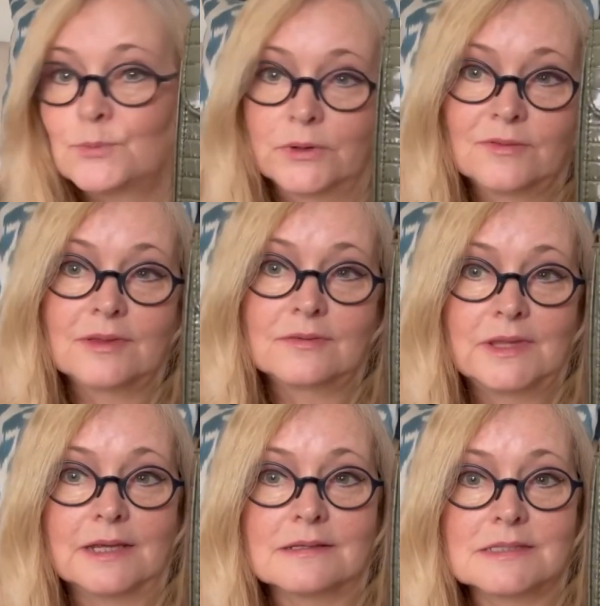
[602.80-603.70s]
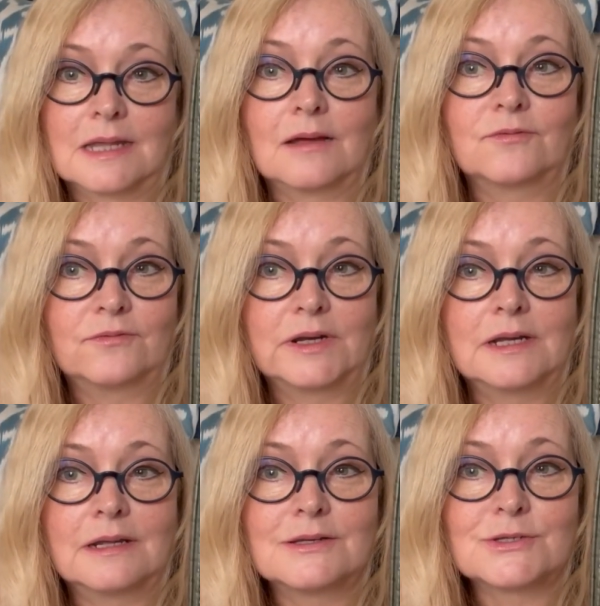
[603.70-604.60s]
one of the things that I've
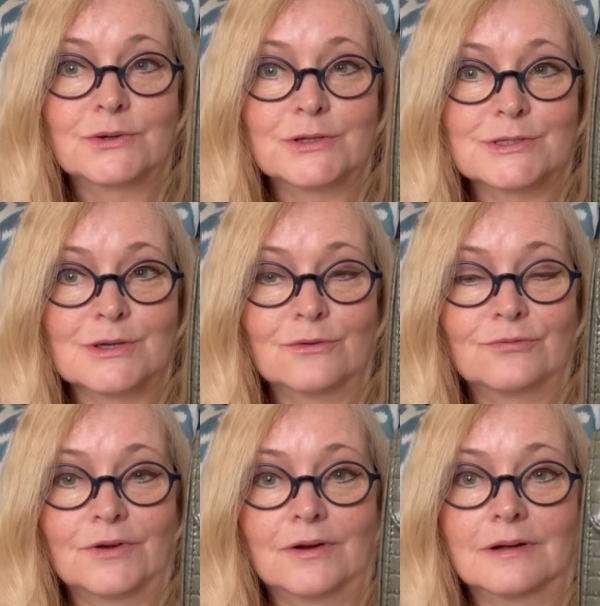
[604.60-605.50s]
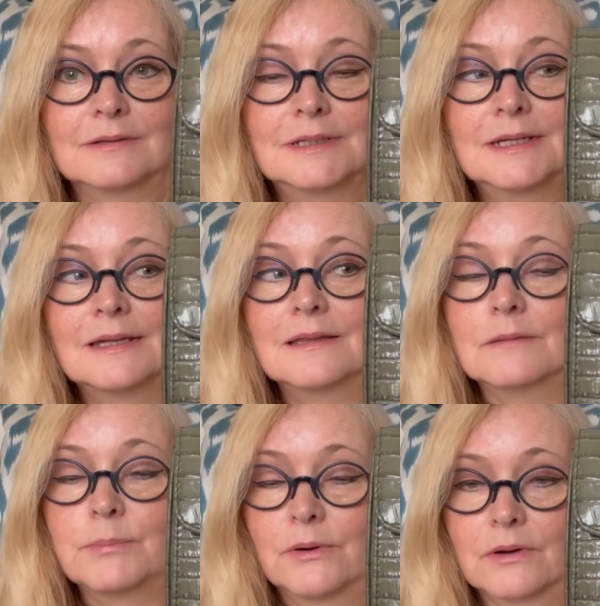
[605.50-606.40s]
really enjoyed so far, the
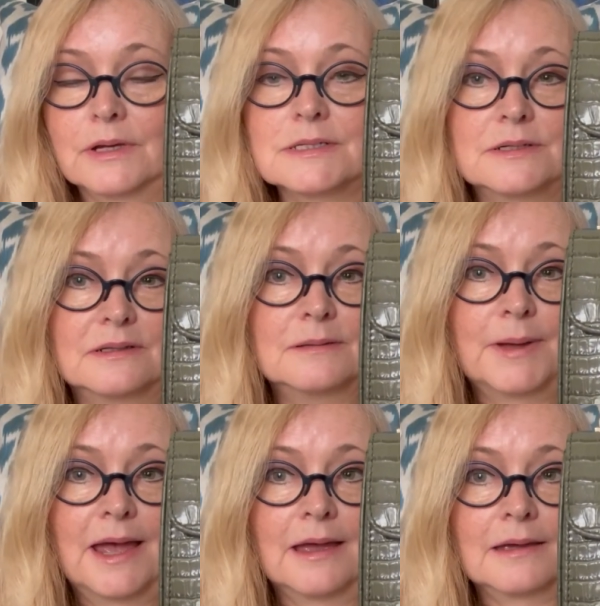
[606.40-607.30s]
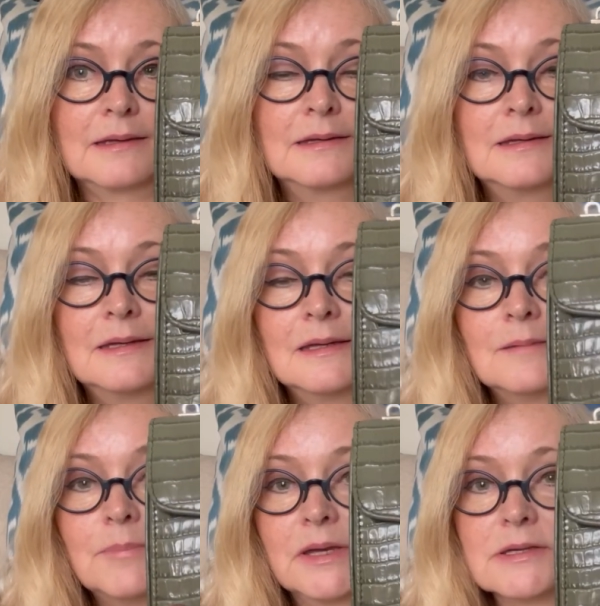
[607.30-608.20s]
pocket on the back.
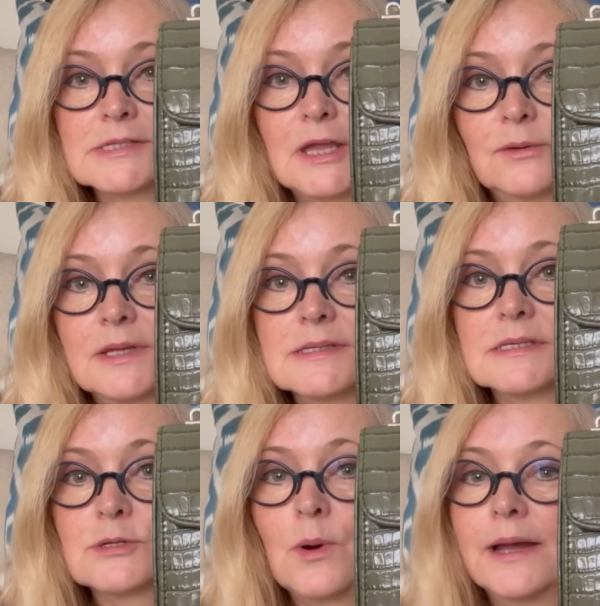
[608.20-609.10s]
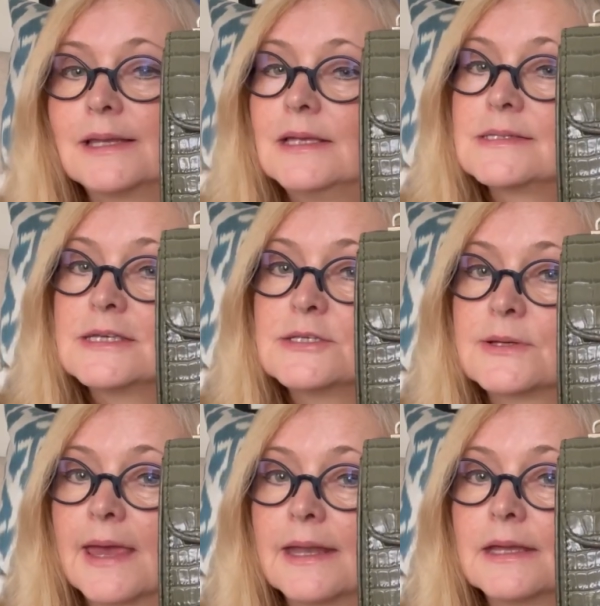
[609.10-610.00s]
Because though this is quite easy to
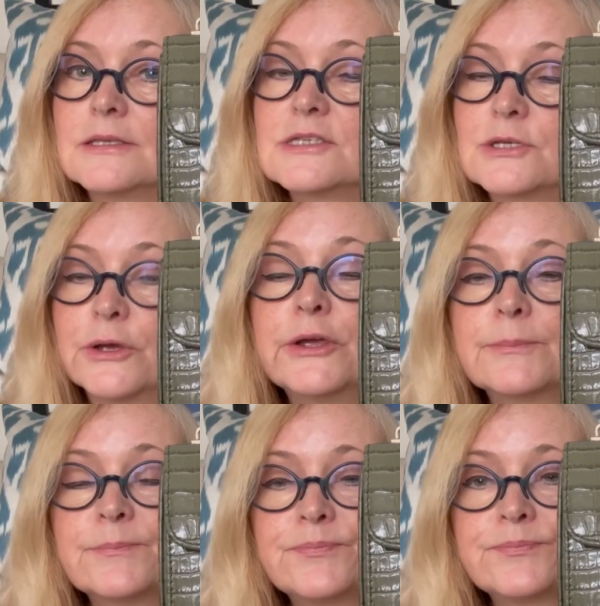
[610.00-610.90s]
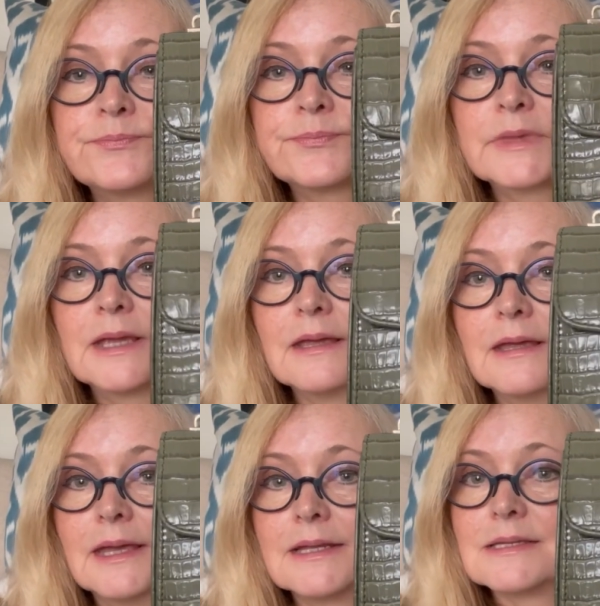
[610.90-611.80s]
get into,
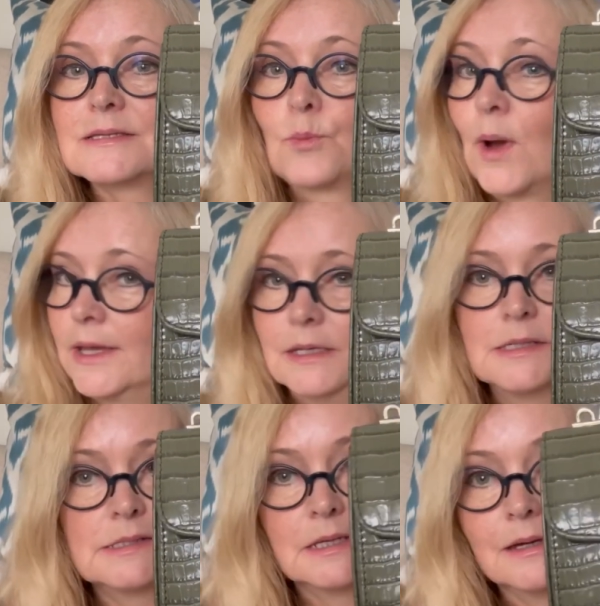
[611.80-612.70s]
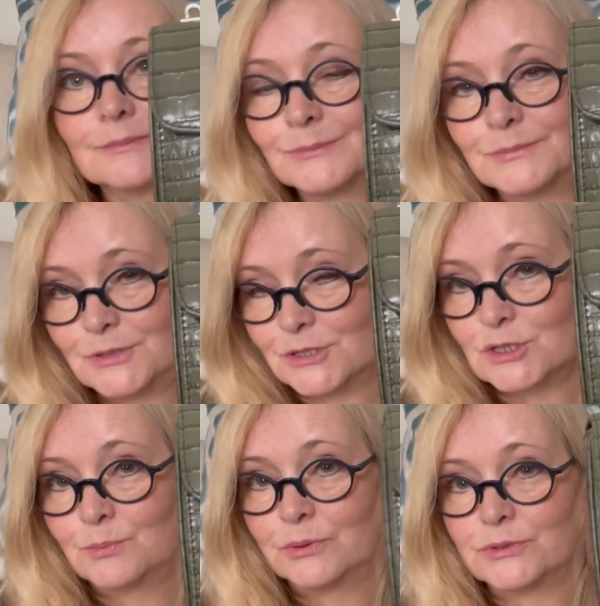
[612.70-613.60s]
it is way easier just
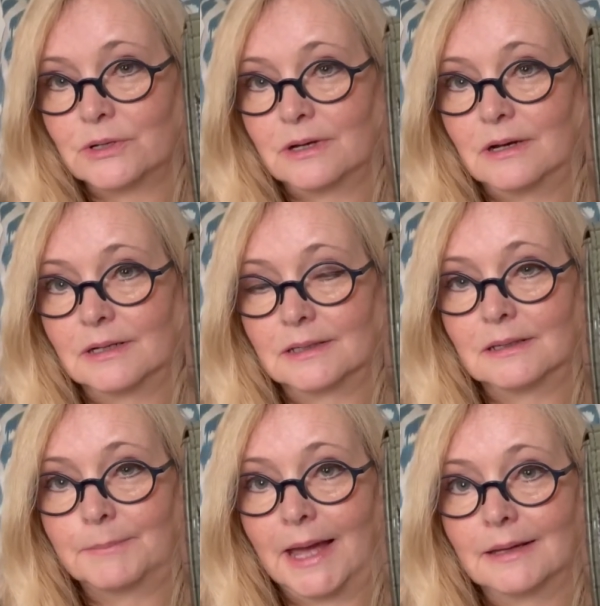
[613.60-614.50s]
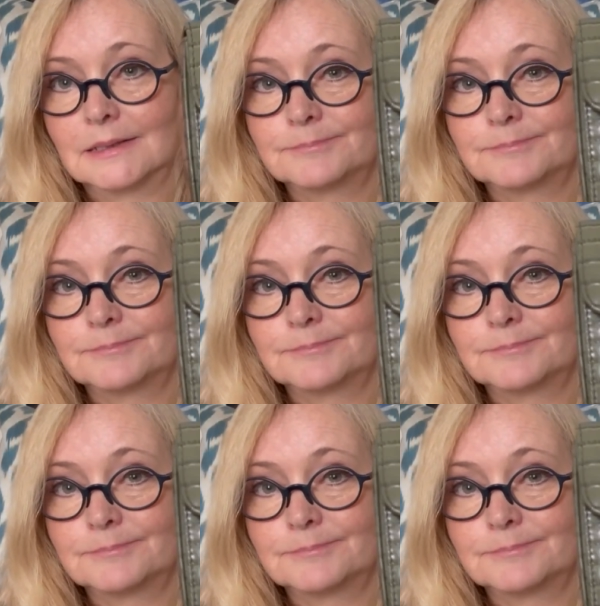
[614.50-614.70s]
to put your card at the back.